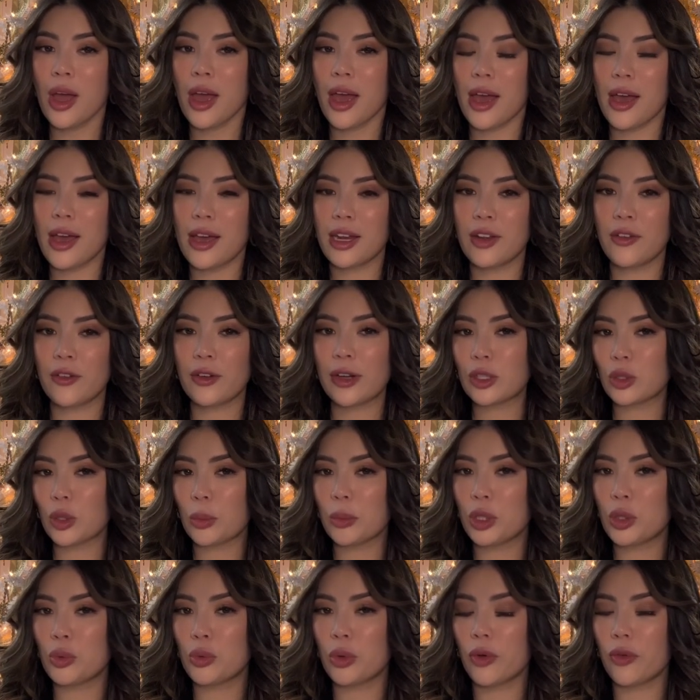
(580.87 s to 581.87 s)
And if you guys want
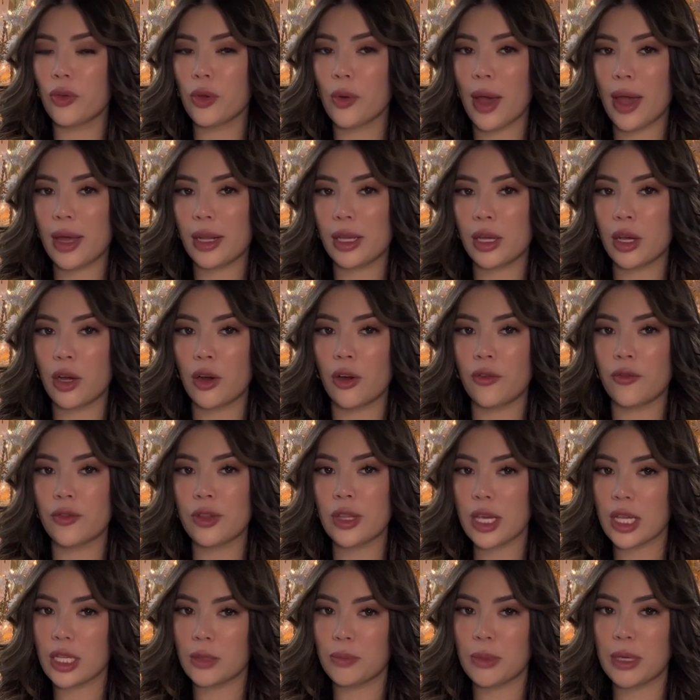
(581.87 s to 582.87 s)
me to review any of
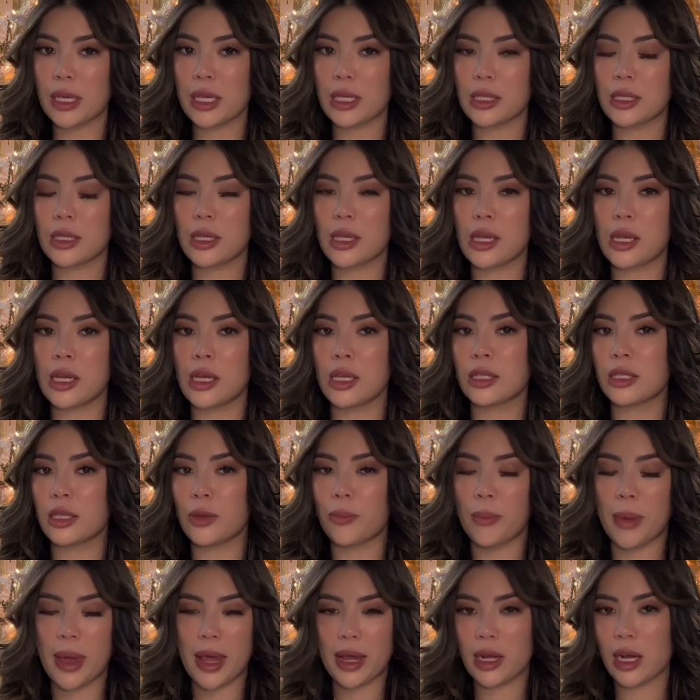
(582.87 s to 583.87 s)
these pieces,
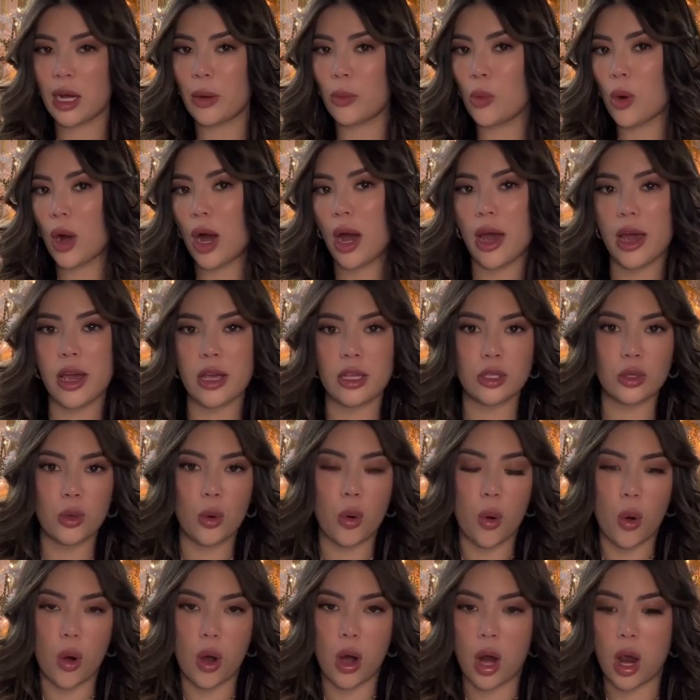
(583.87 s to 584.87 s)
makeup wise
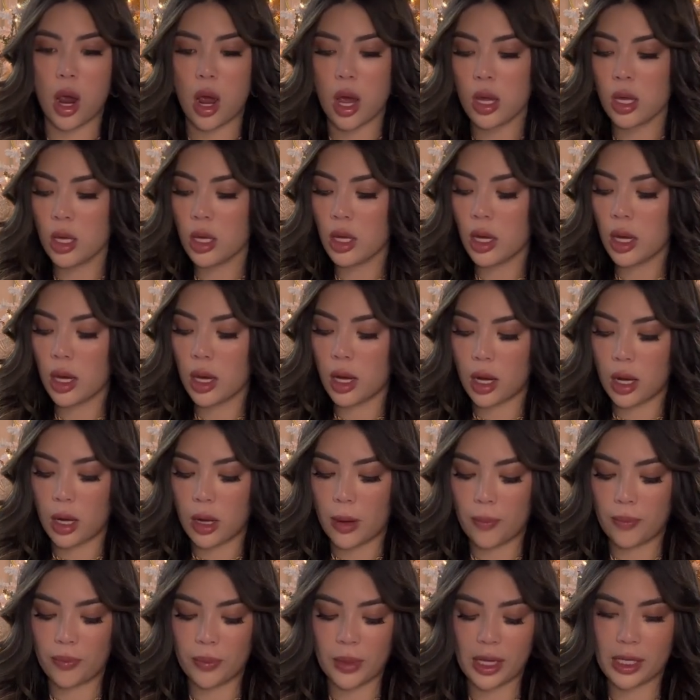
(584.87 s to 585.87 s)
or
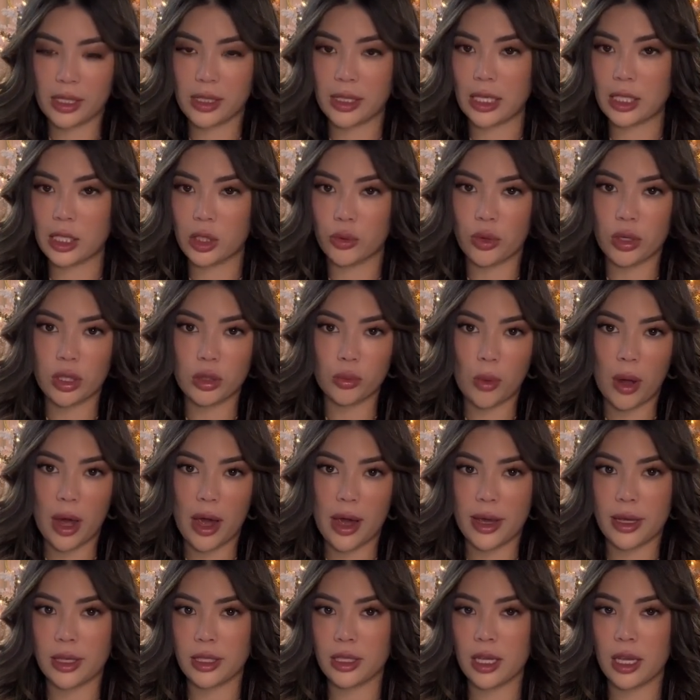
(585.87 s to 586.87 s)
um accessories
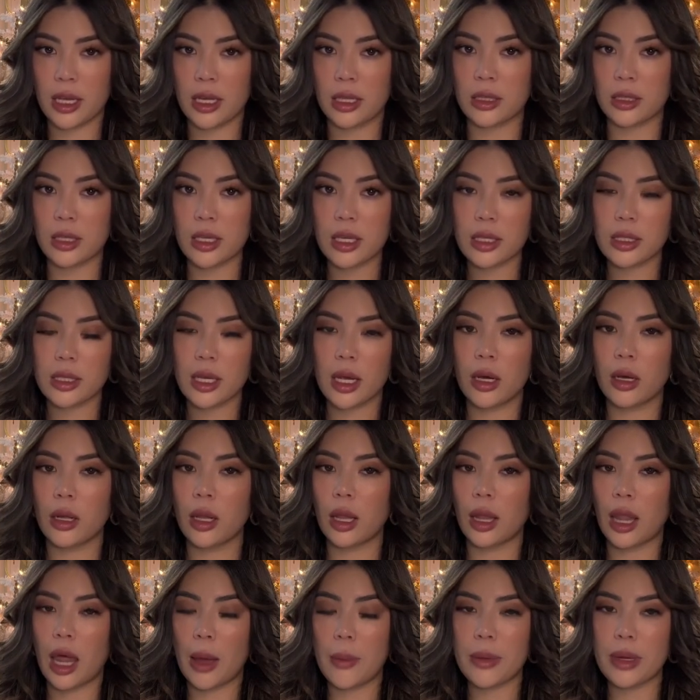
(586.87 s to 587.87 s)
wise in detail,
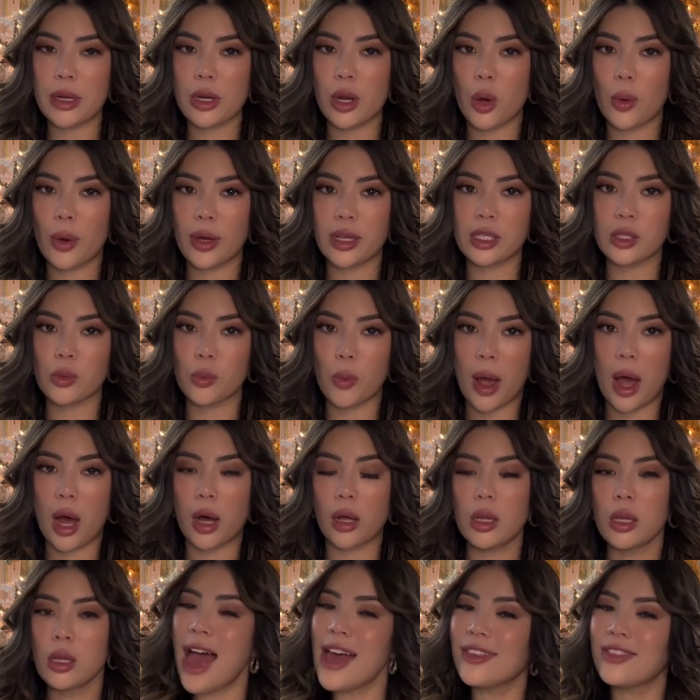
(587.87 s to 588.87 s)
let me know as
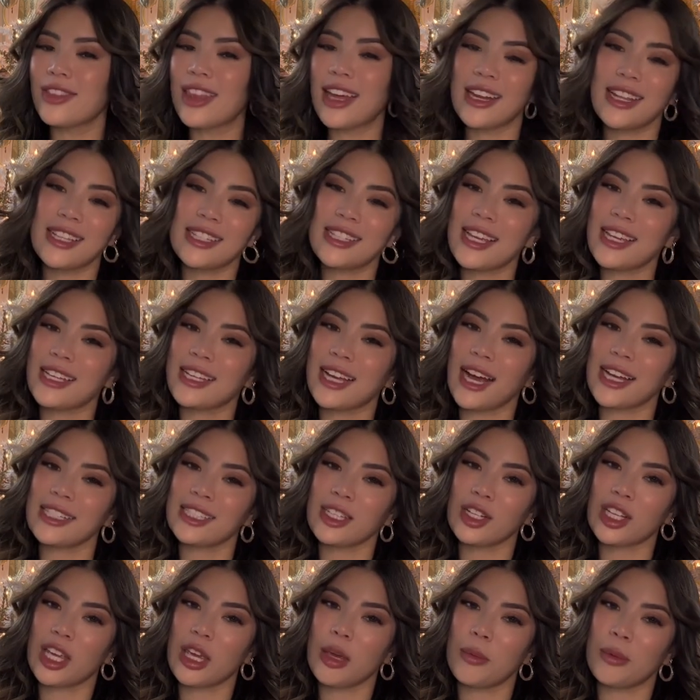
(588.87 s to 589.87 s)
well. And that is it, guys.
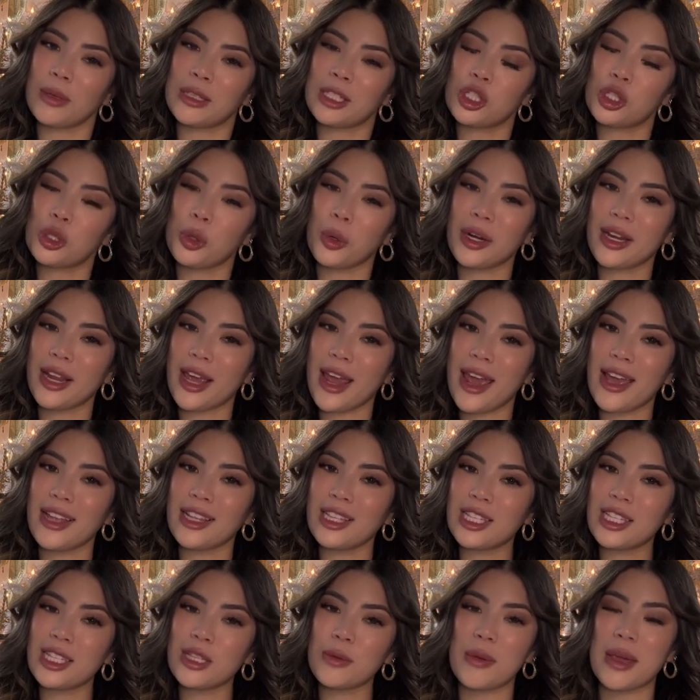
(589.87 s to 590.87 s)
I'll keep it short and
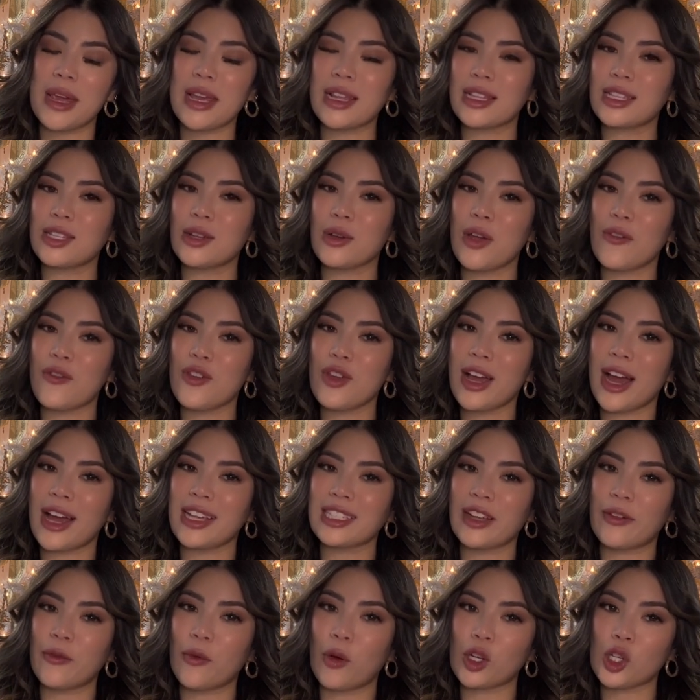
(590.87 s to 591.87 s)
sweet. So if you guys
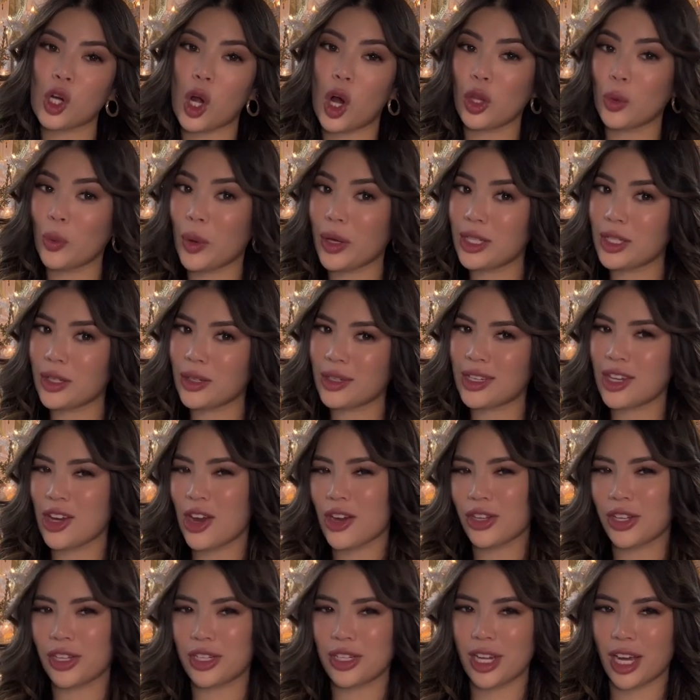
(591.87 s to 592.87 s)
have watched all the way to here
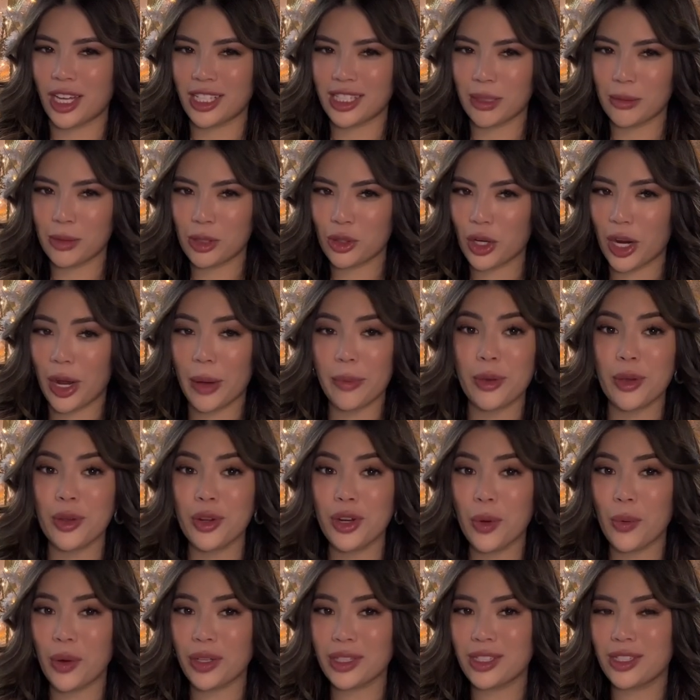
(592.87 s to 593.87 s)
and you're not subscribed, you
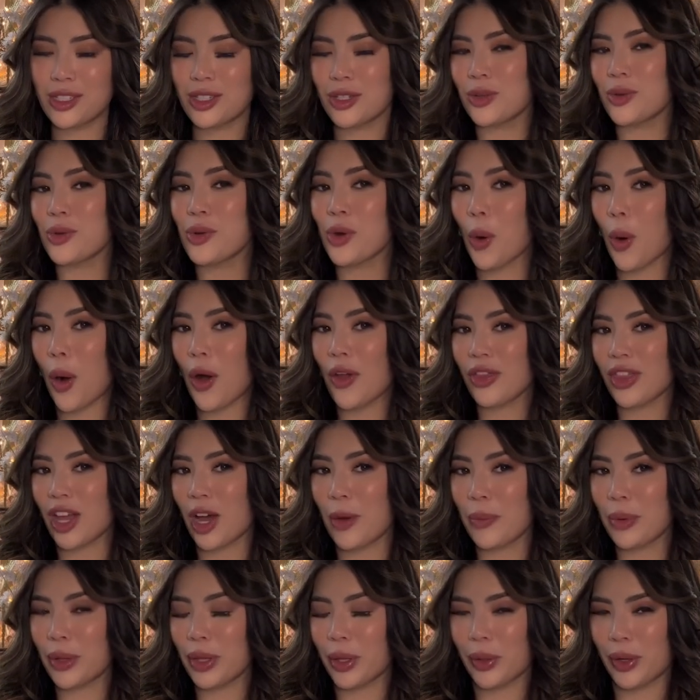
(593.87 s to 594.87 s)
know what to do. Go on down
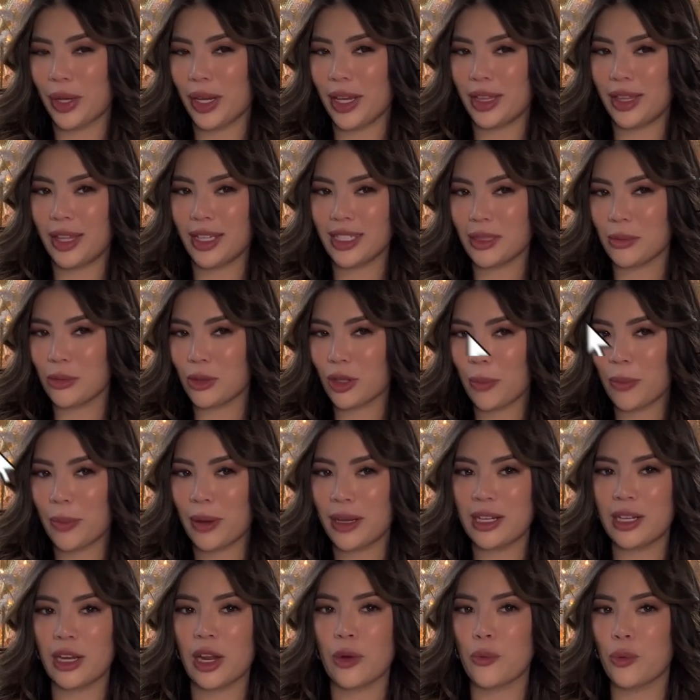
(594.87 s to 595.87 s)
below, hit the subscribe
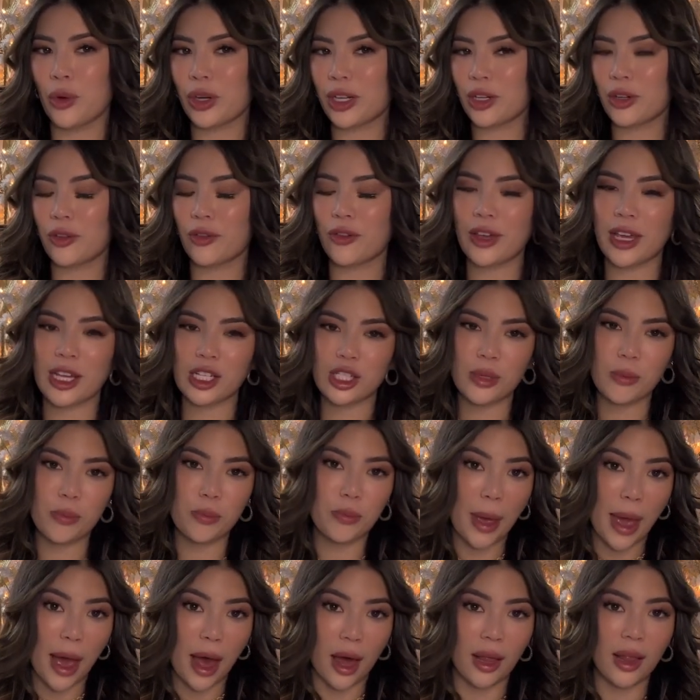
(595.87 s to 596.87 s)
button and ring the notification
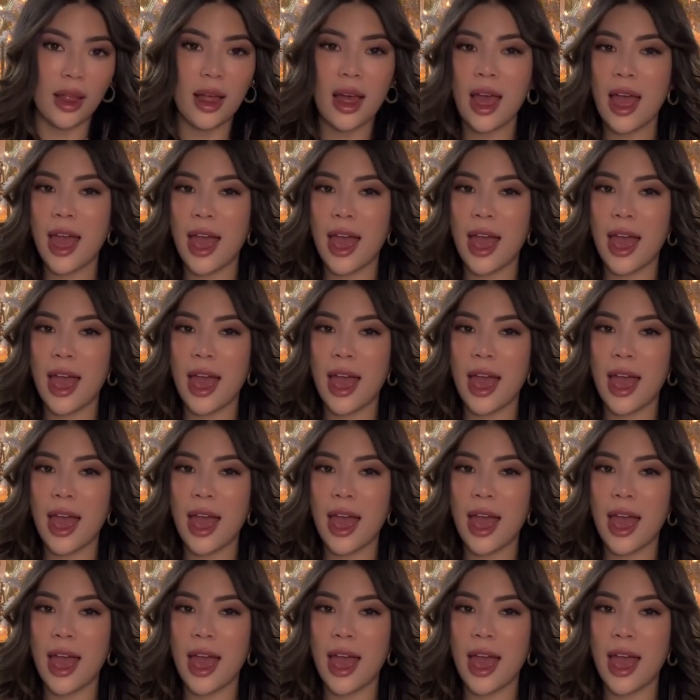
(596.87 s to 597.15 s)
bell.